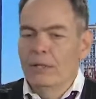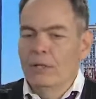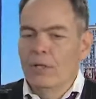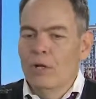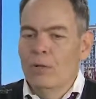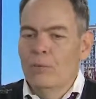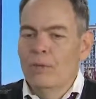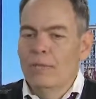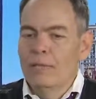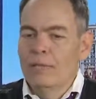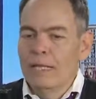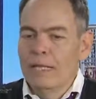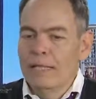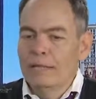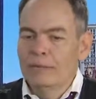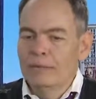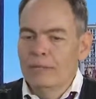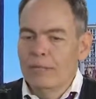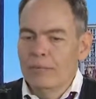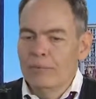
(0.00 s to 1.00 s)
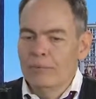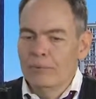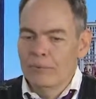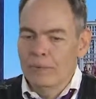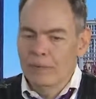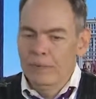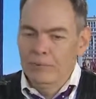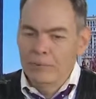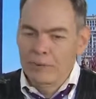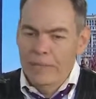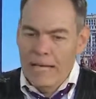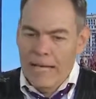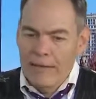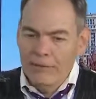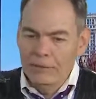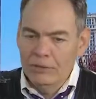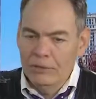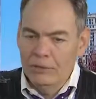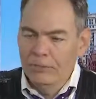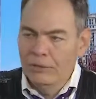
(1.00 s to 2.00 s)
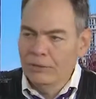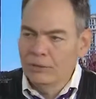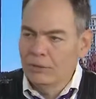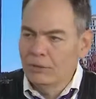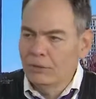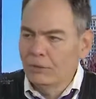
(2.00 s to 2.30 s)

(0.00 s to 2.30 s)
no one ends up having too much